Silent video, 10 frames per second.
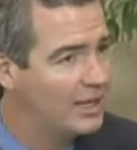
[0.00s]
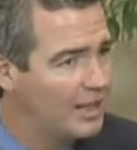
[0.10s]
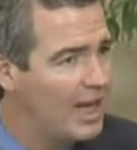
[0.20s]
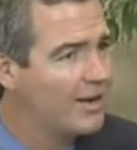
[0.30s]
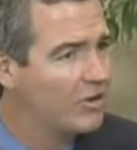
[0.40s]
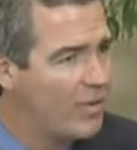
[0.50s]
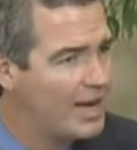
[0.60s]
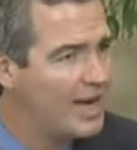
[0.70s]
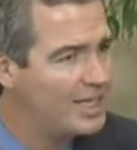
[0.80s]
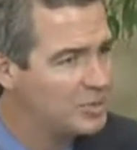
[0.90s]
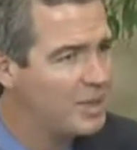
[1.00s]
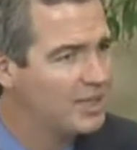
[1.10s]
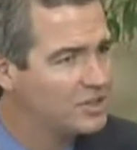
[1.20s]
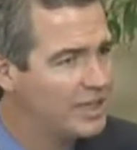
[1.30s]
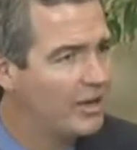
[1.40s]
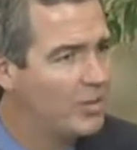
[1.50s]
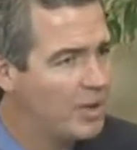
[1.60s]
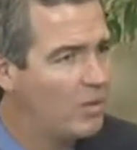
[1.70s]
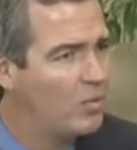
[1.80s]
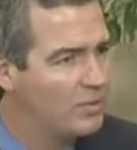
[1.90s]
A lot of great aspects there
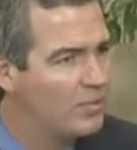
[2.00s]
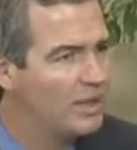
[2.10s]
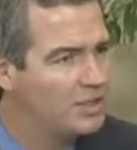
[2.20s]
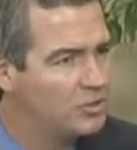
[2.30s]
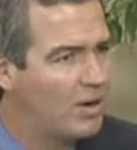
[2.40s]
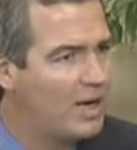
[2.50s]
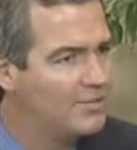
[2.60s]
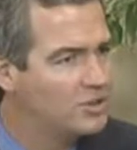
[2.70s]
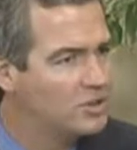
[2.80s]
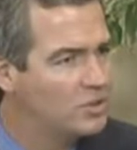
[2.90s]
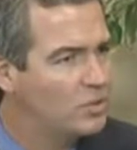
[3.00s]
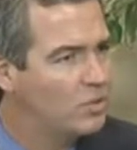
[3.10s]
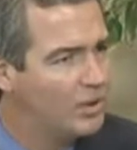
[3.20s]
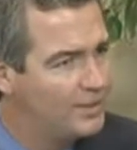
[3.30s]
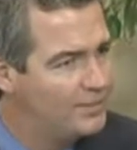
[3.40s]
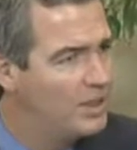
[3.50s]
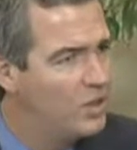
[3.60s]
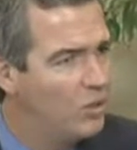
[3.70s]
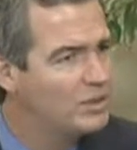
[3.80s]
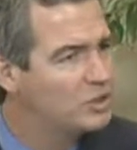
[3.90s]
about what really drives the school and
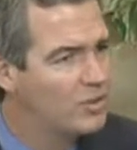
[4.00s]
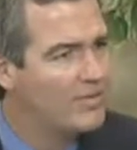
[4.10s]
what's